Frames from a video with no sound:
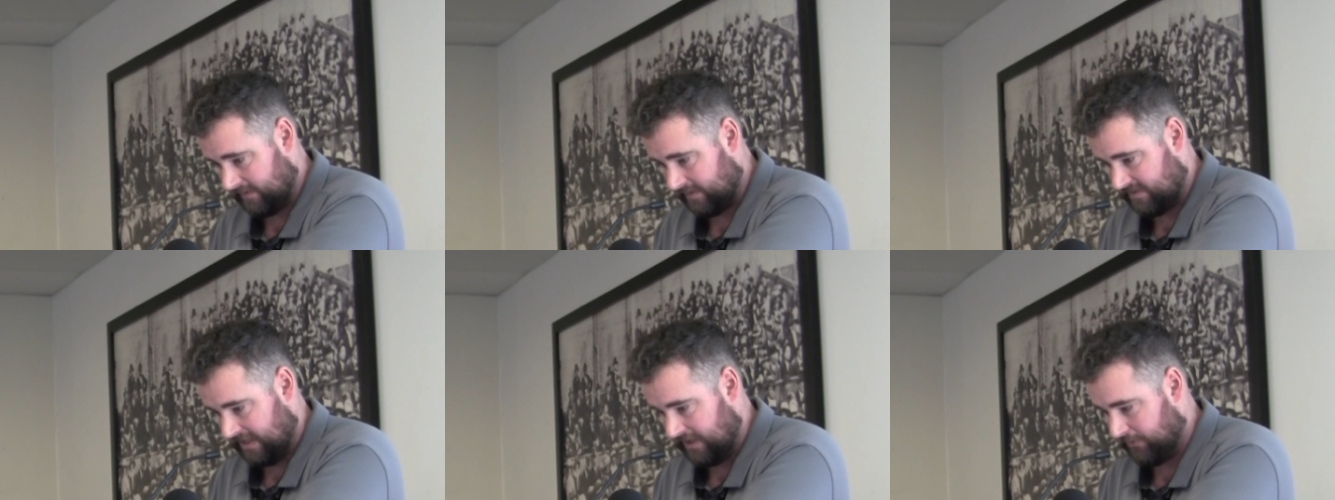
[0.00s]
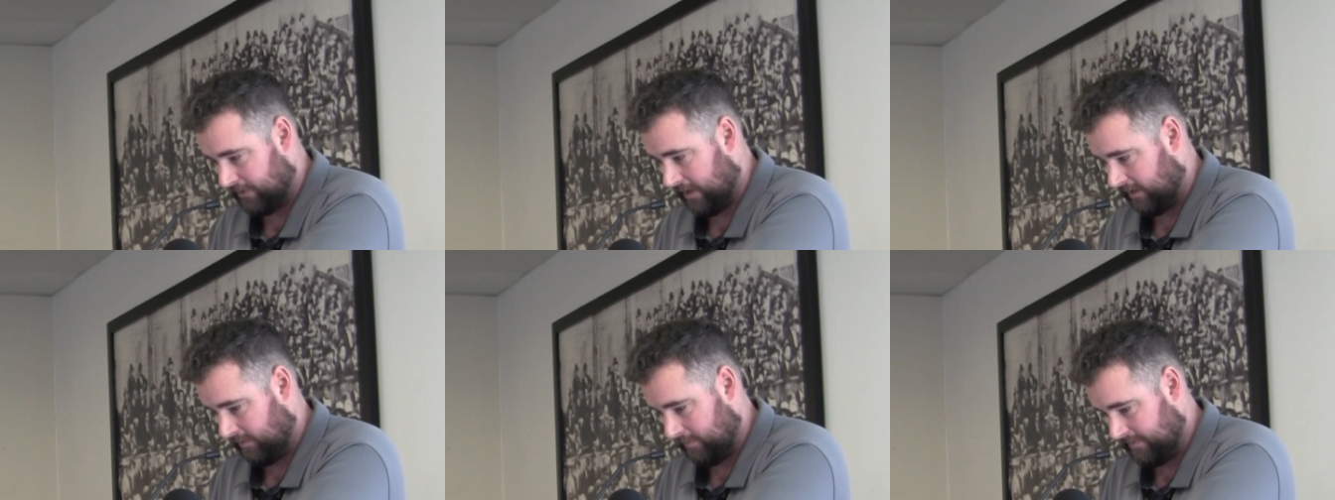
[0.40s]
the
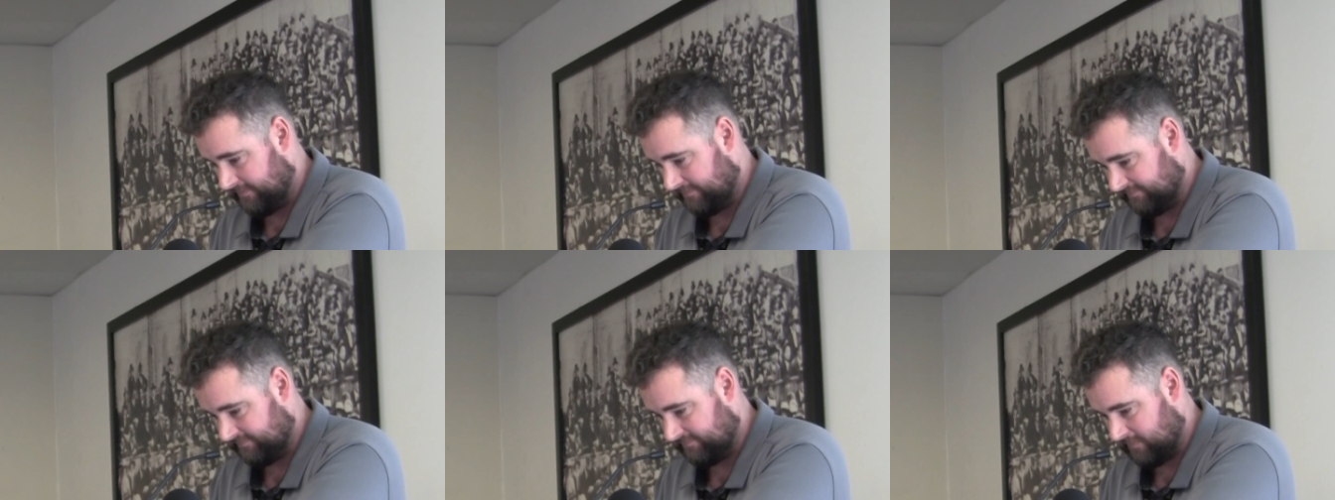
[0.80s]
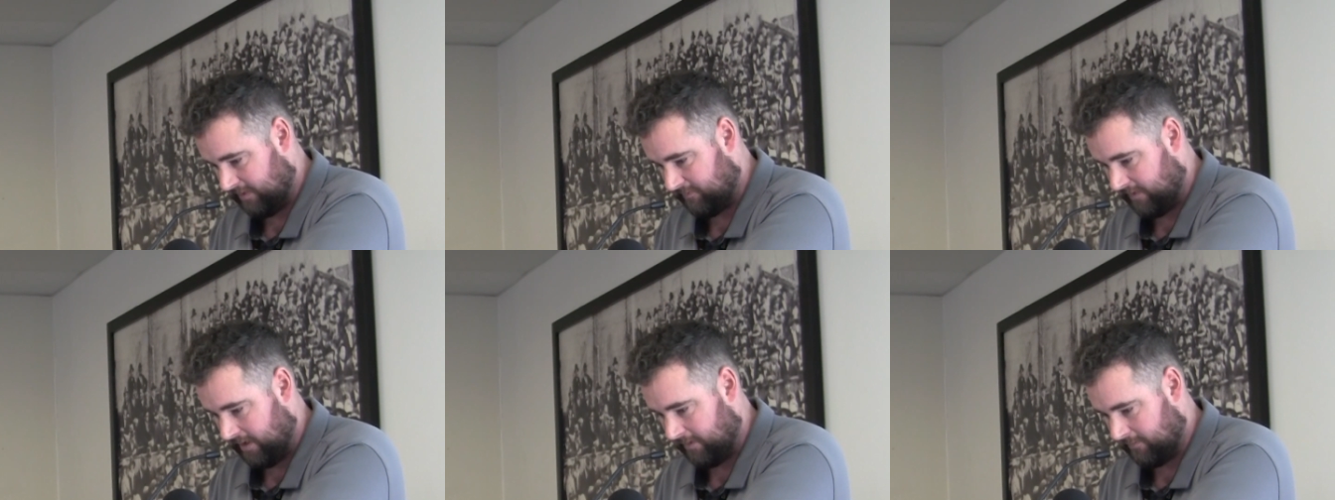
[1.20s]
secret element
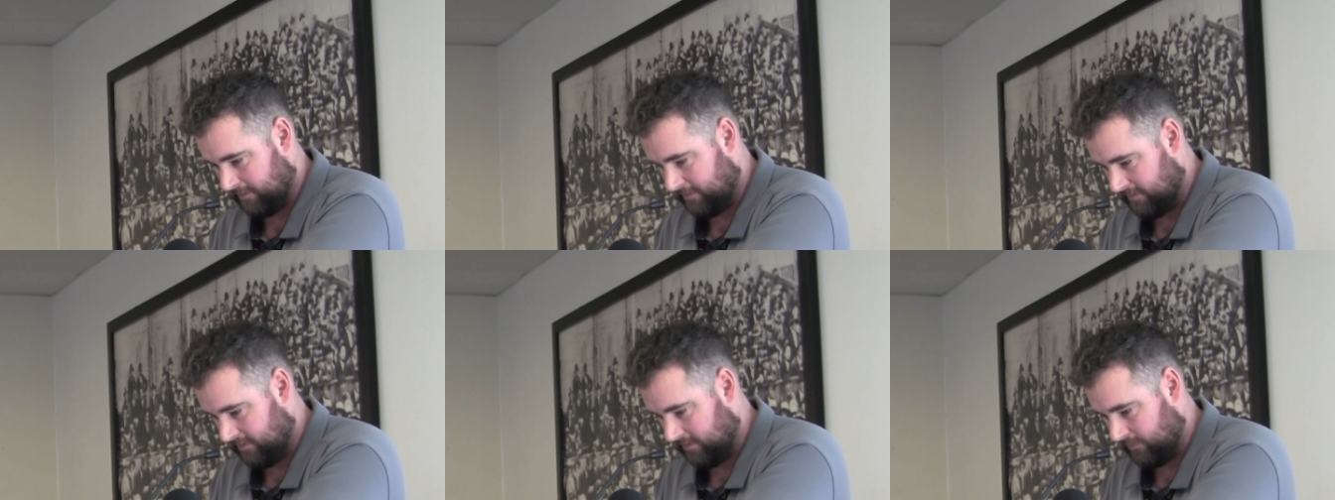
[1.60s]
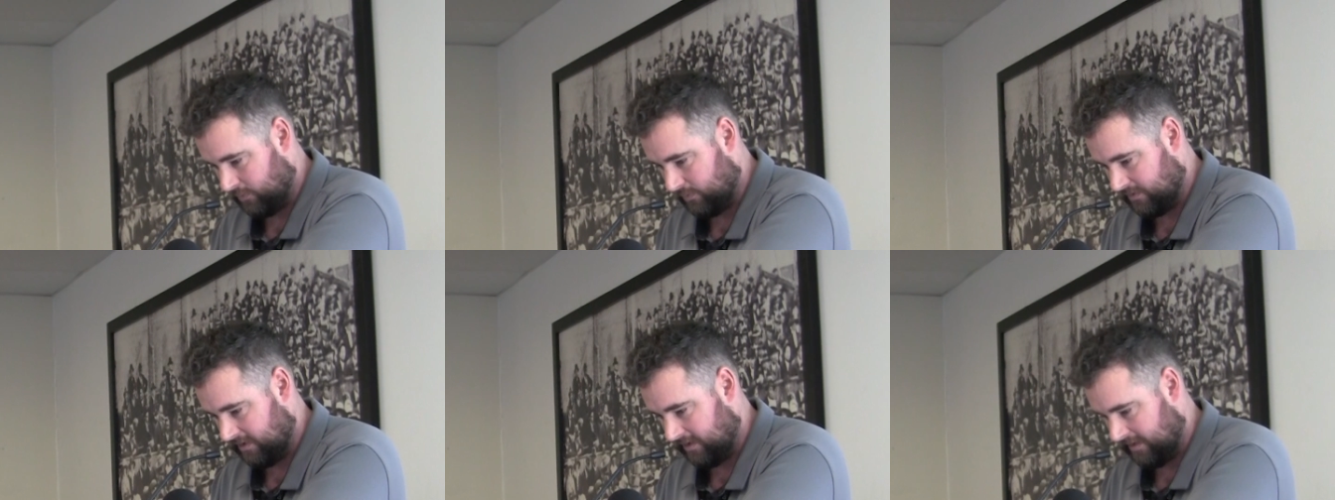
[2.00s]
my favorite of
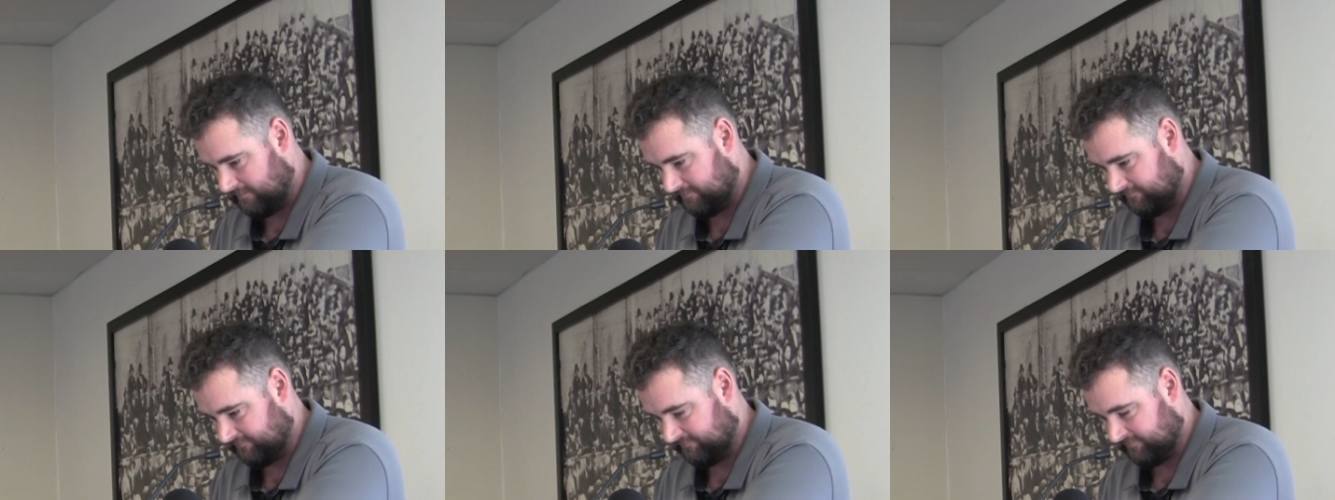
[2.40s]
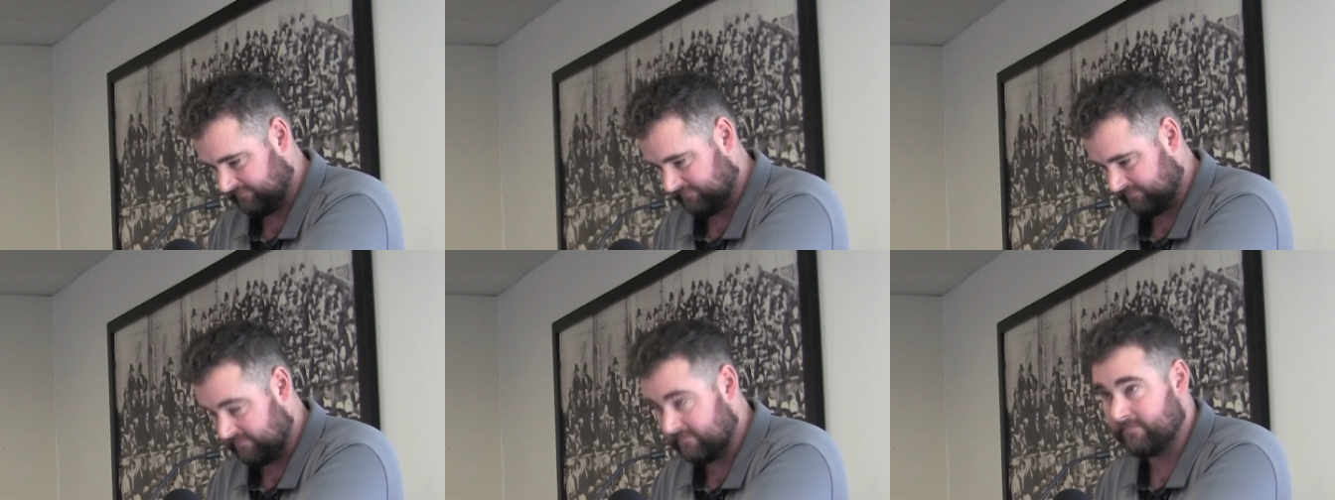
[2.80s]
all time,
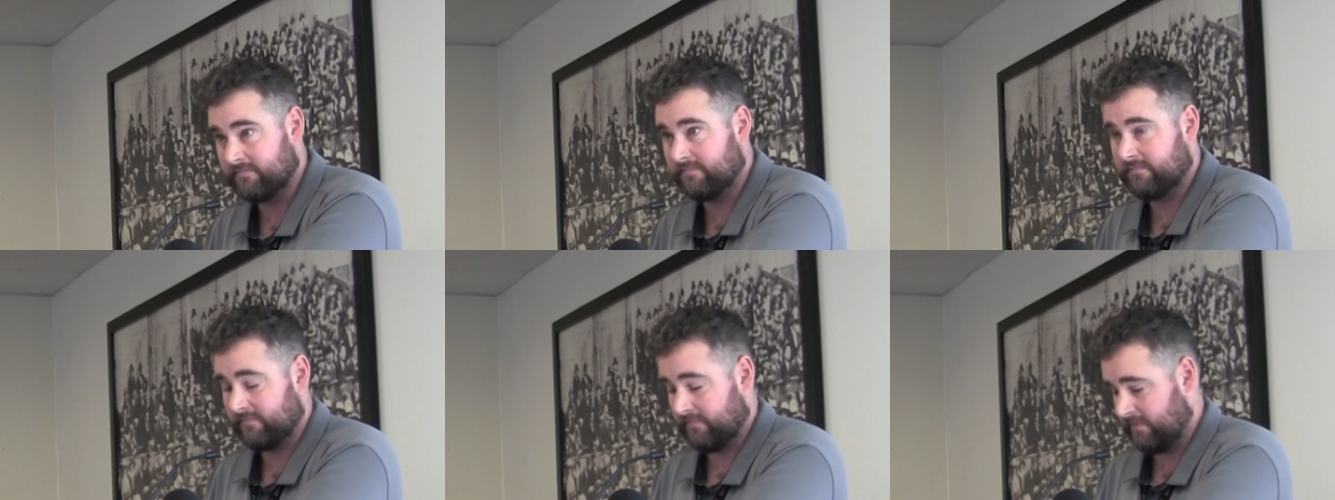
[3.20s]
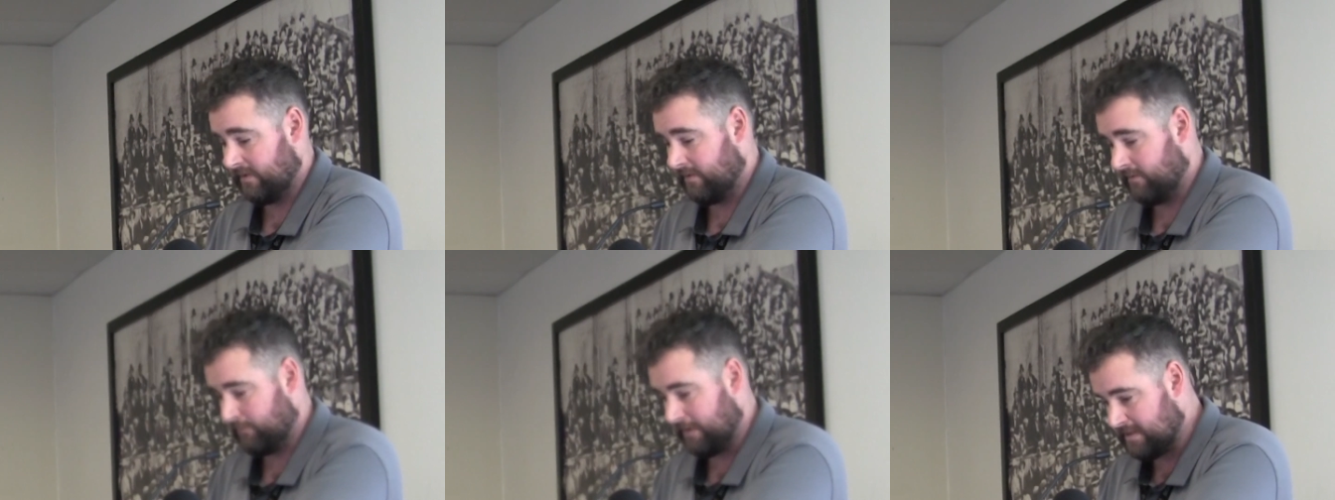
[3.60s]

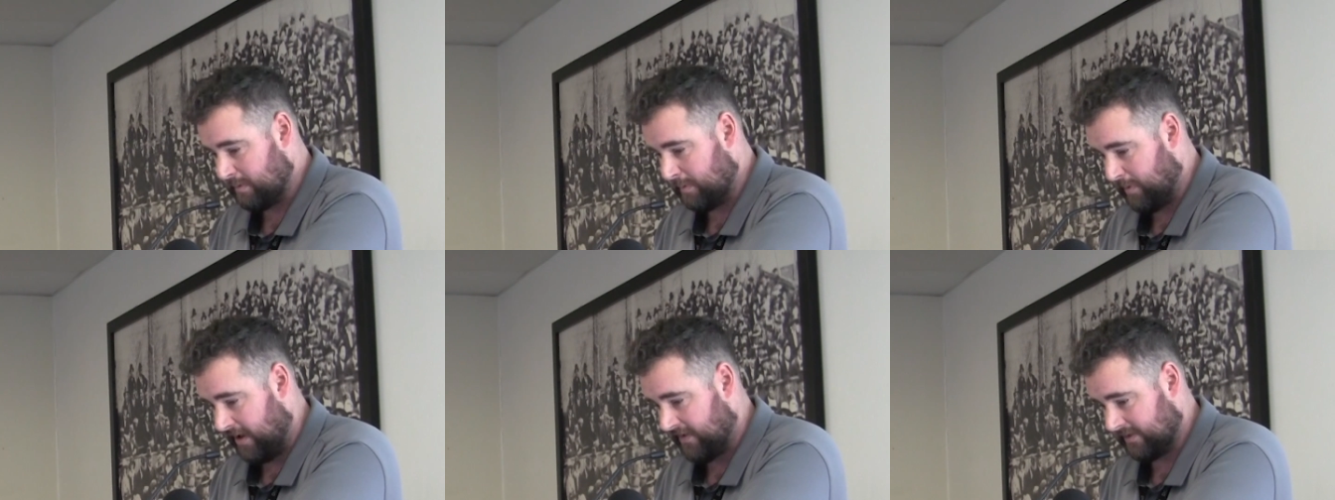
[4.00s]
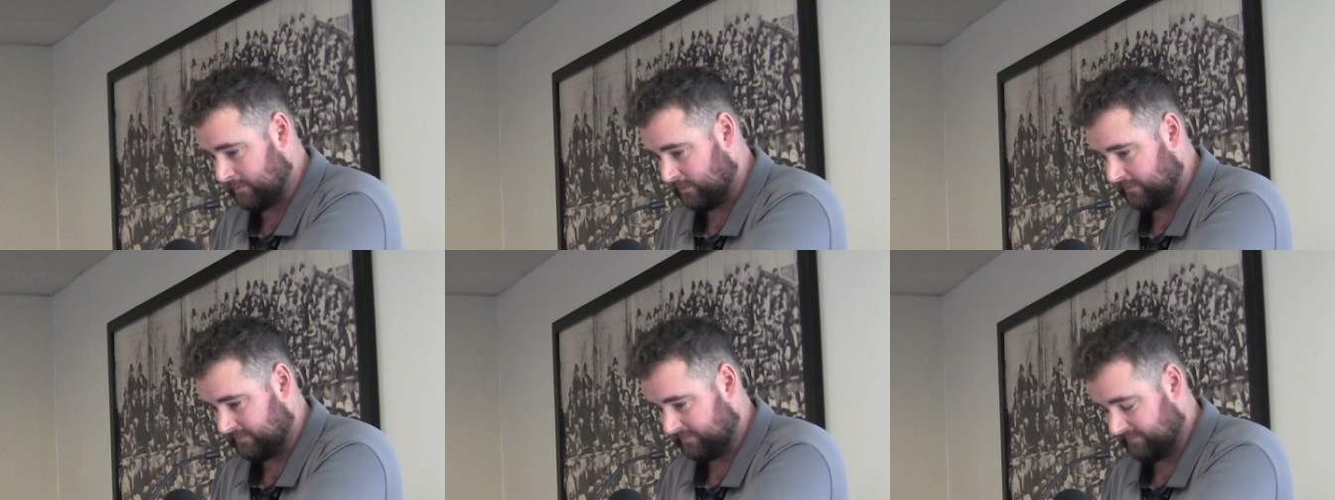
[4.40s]
reasonably
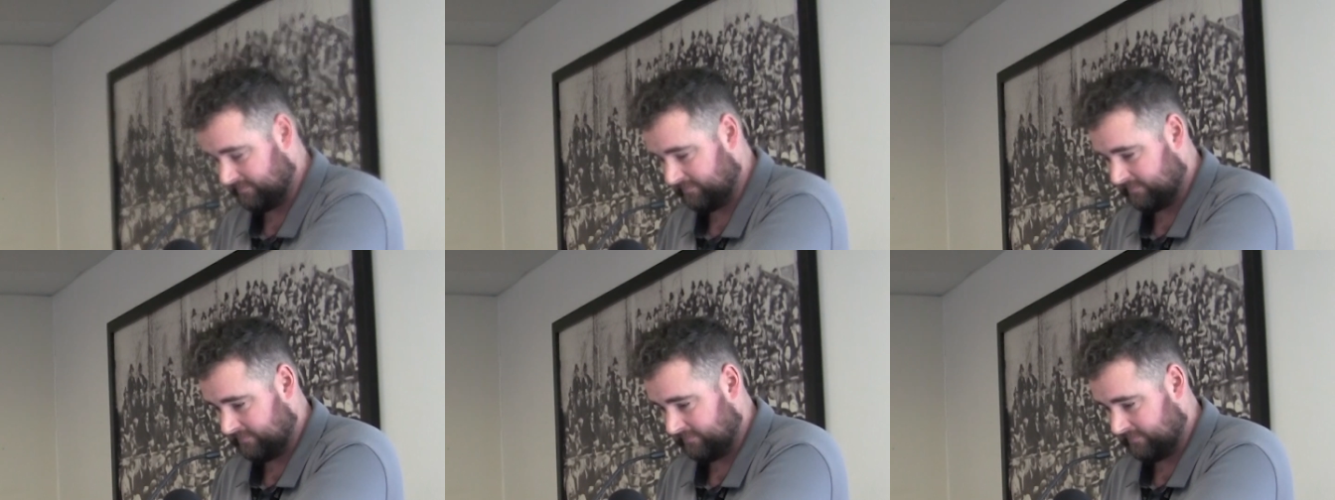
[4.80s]
practicable.